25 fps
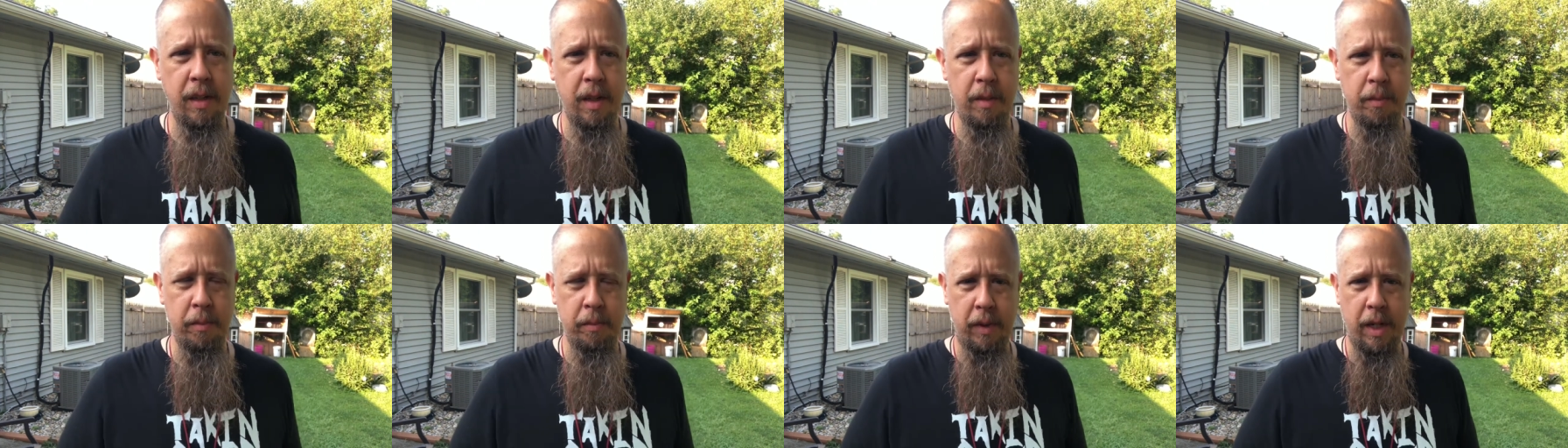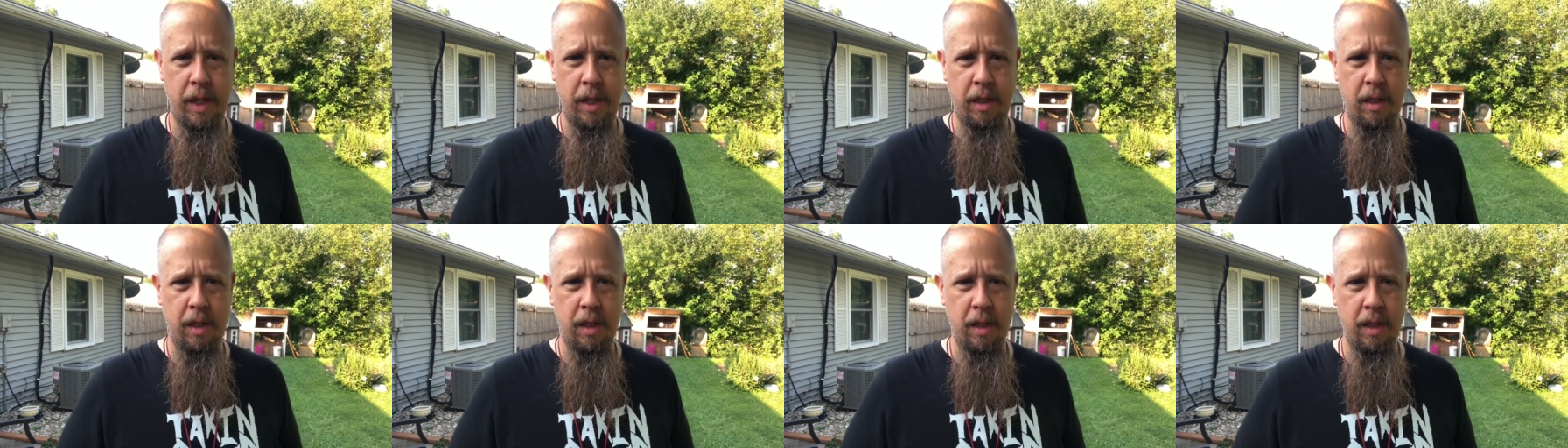I'm
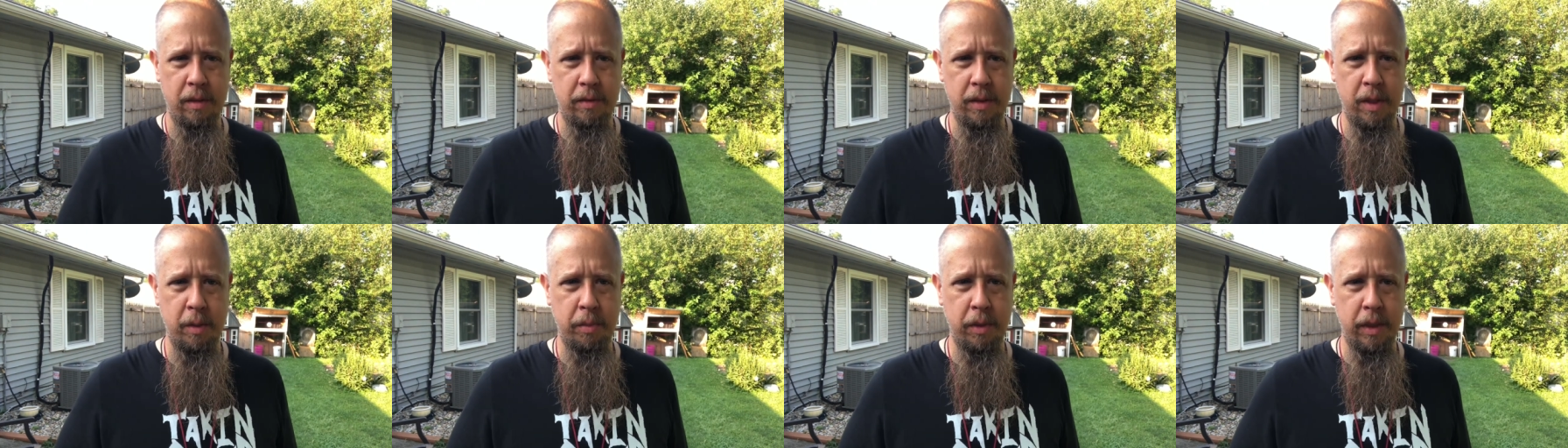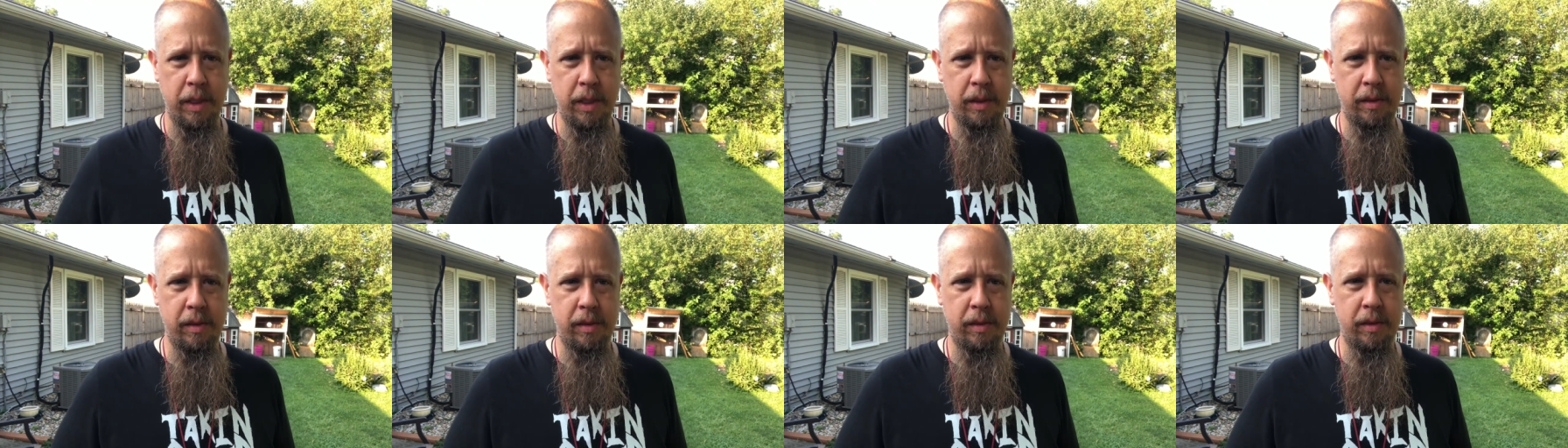kind of all over the
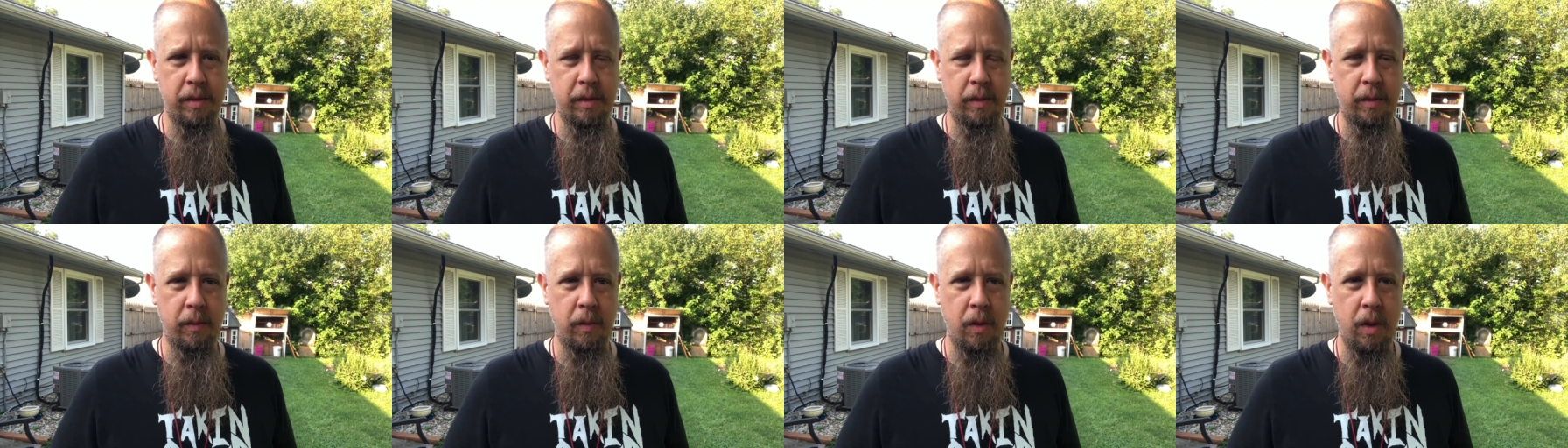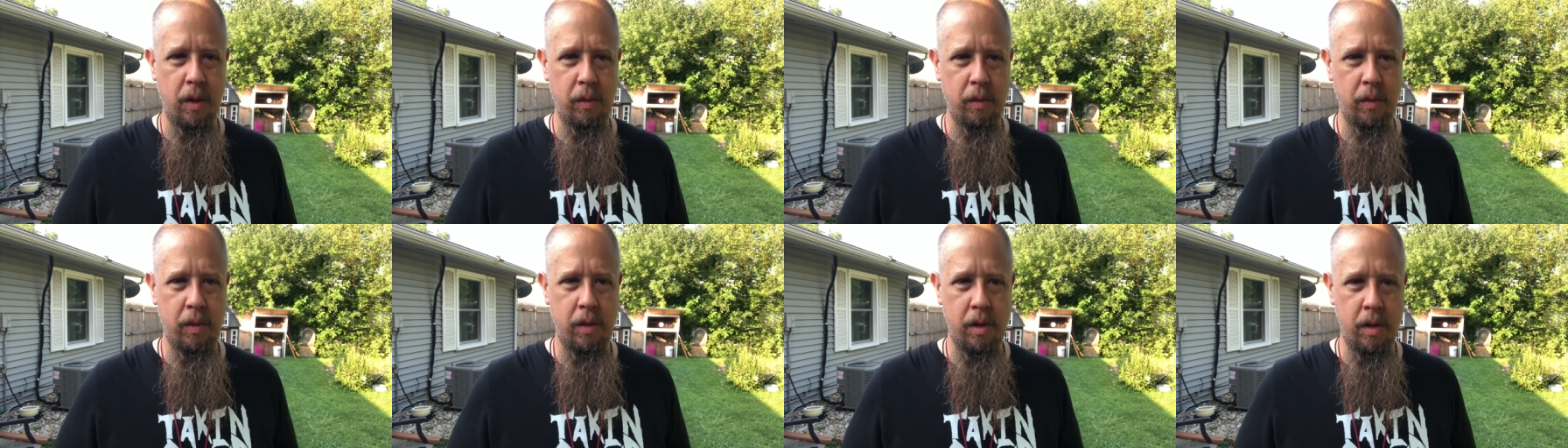place. Whoa.
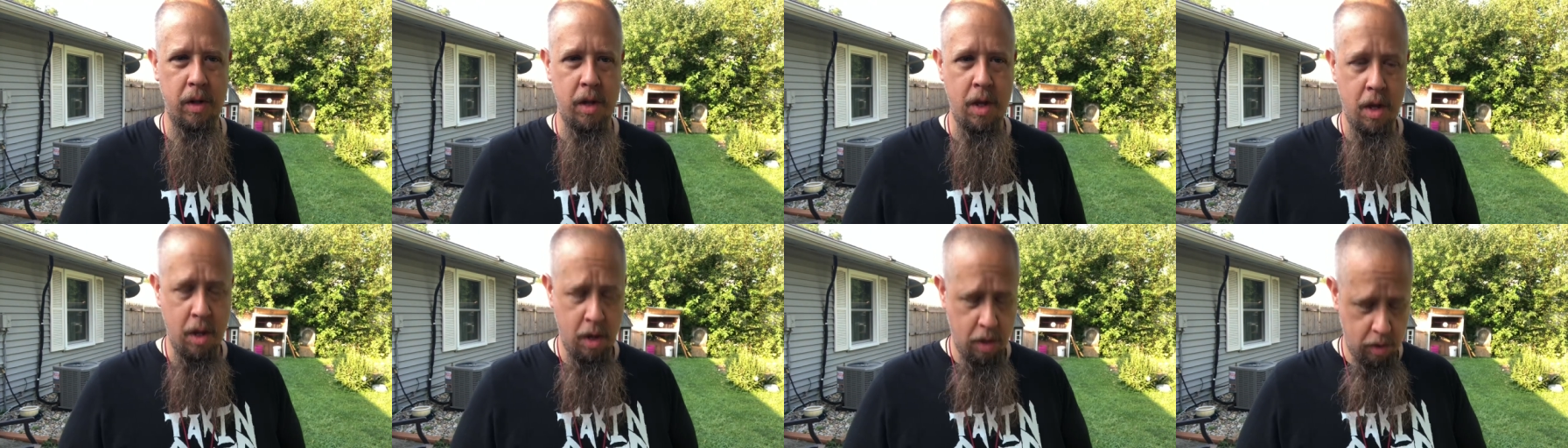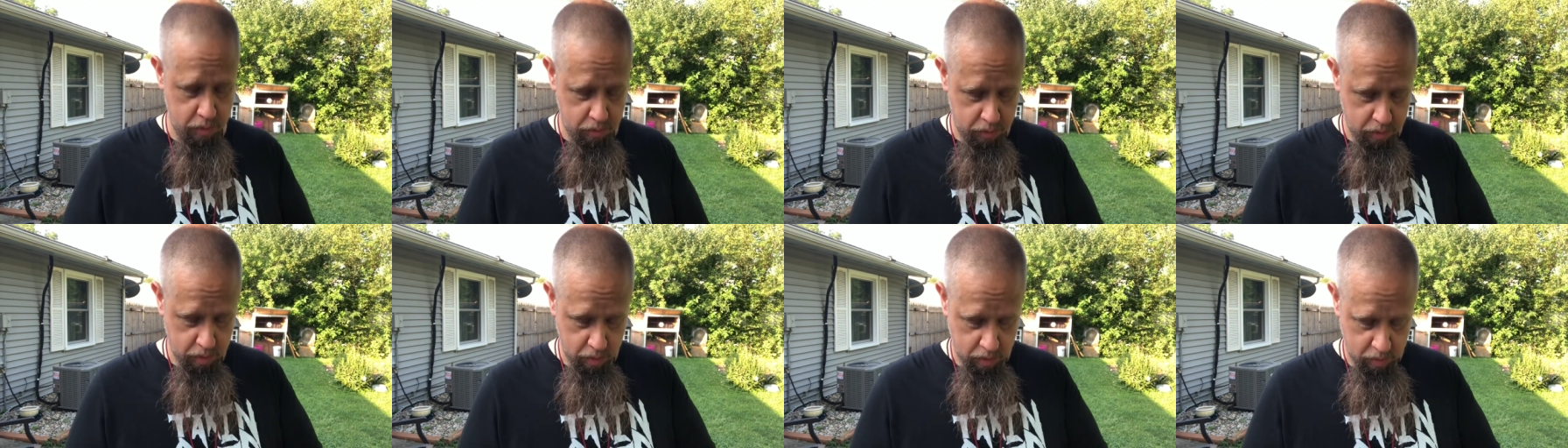
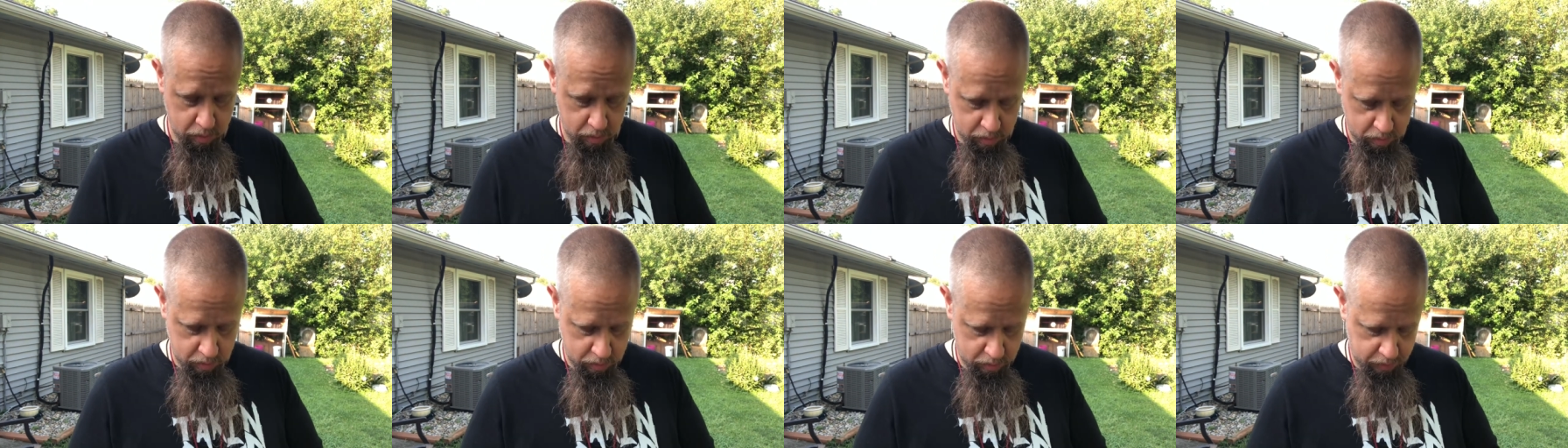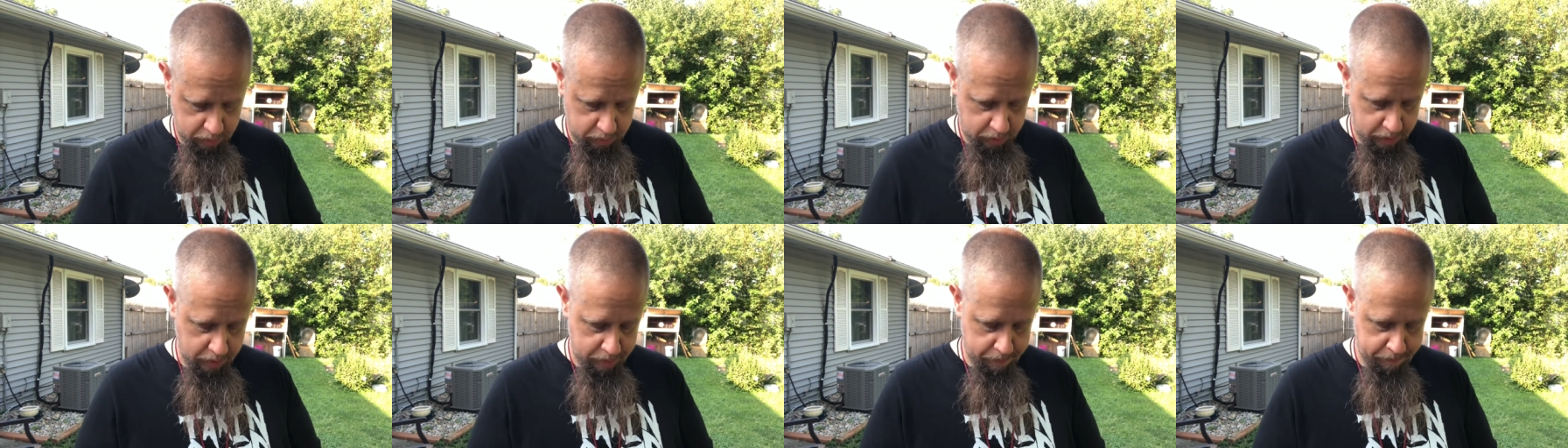So
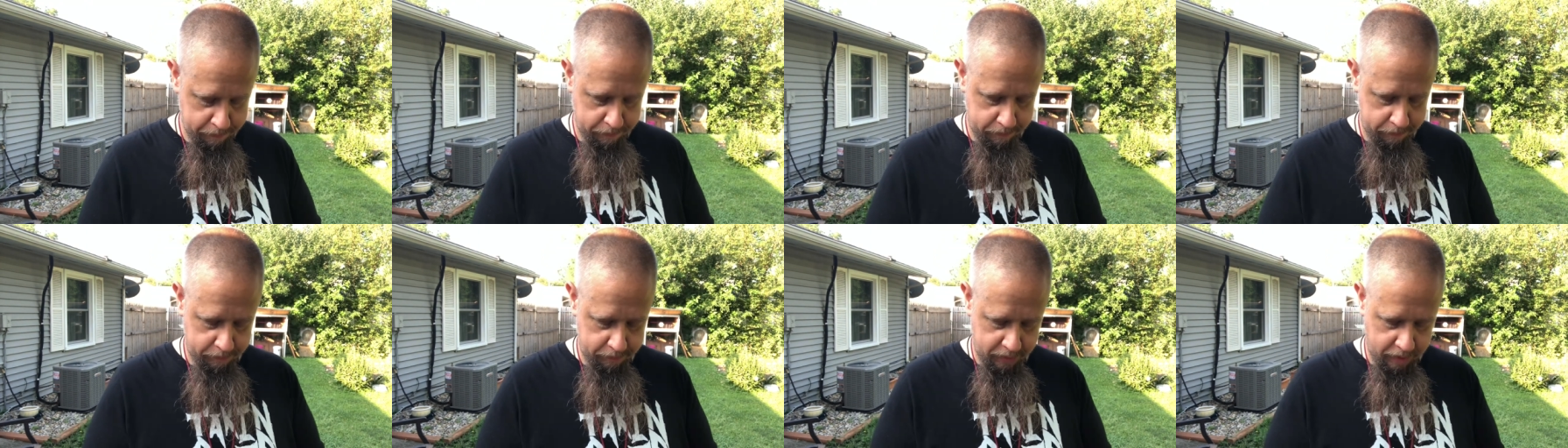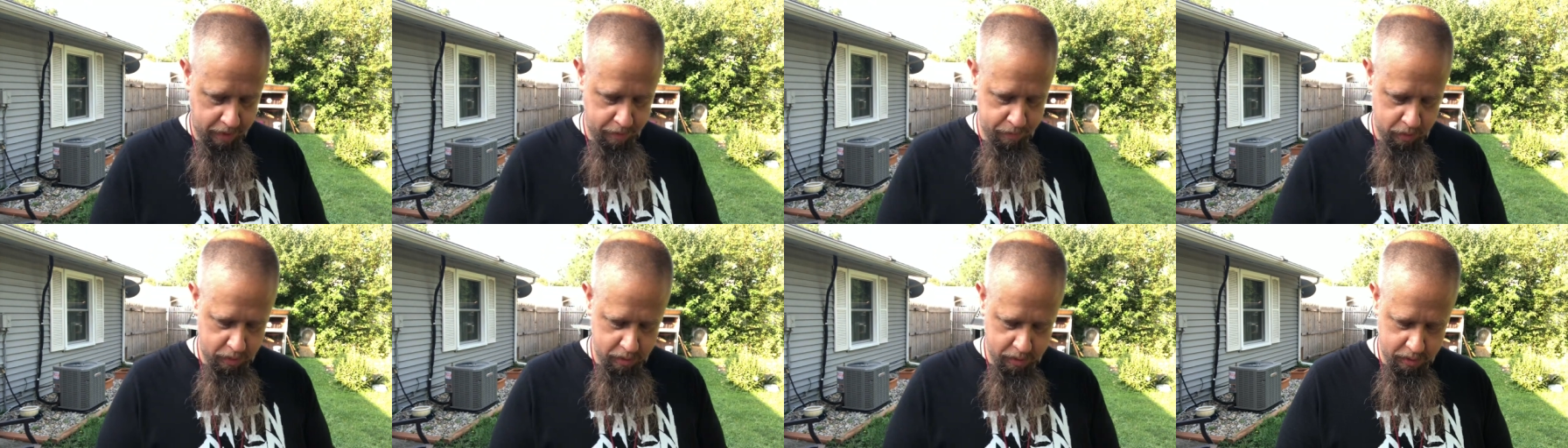yeah,
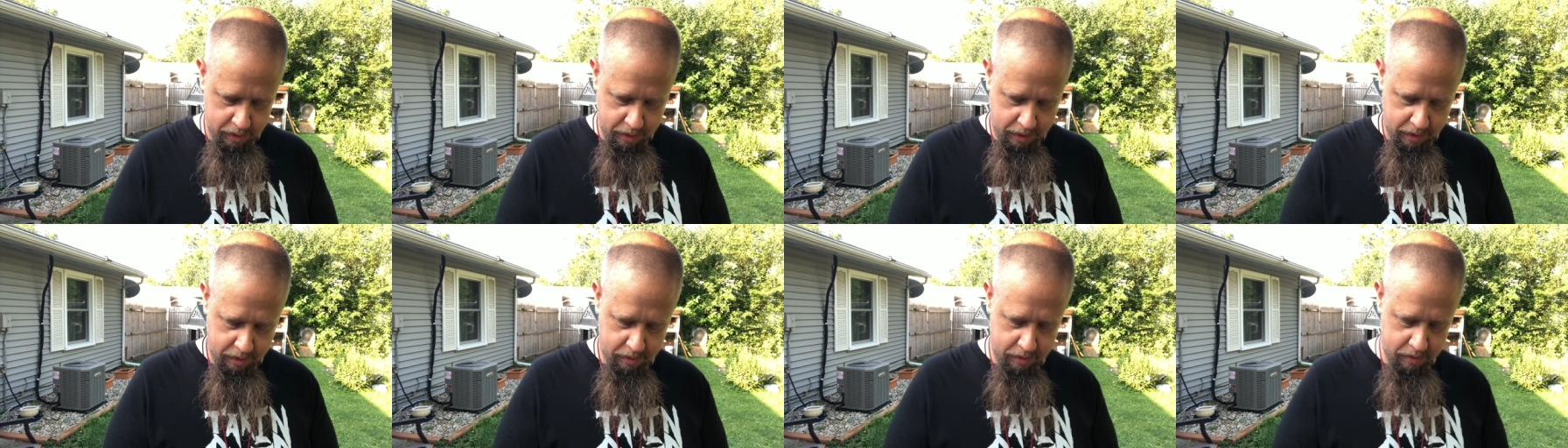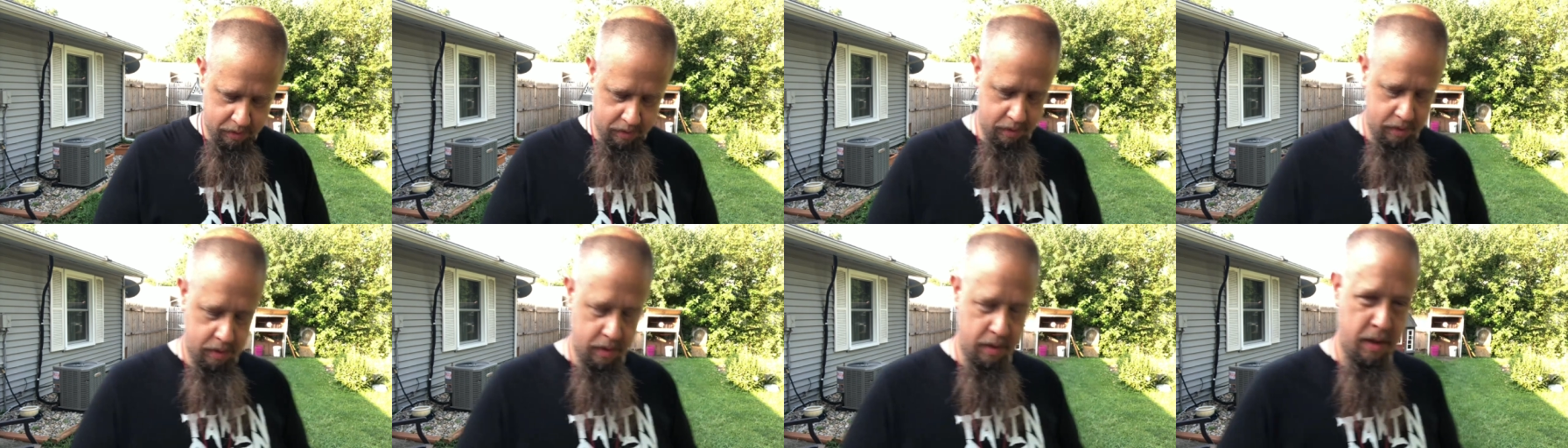five more
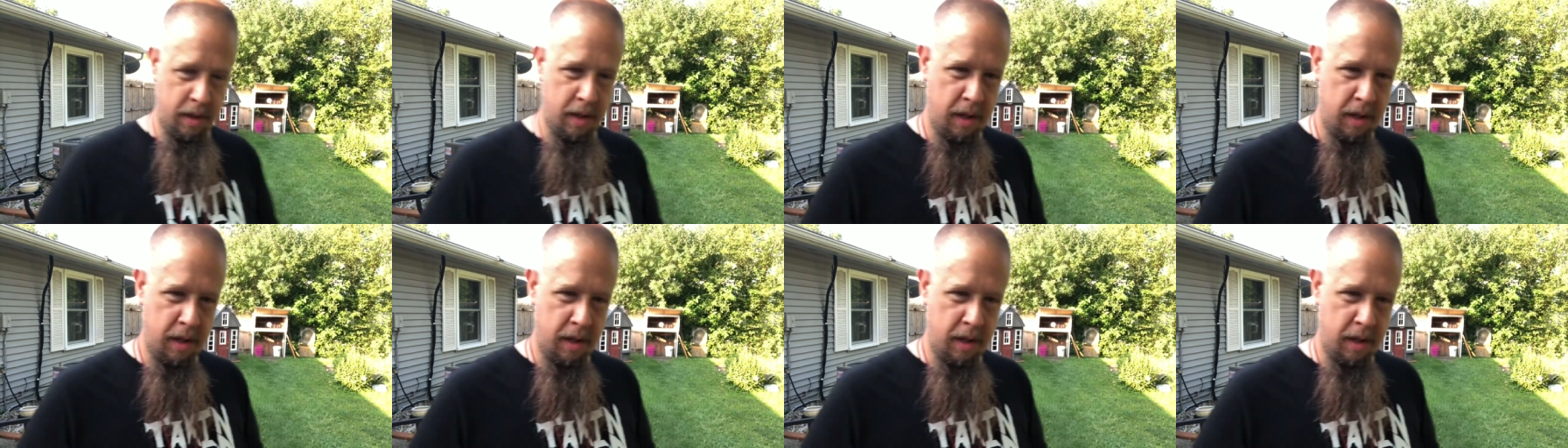shots.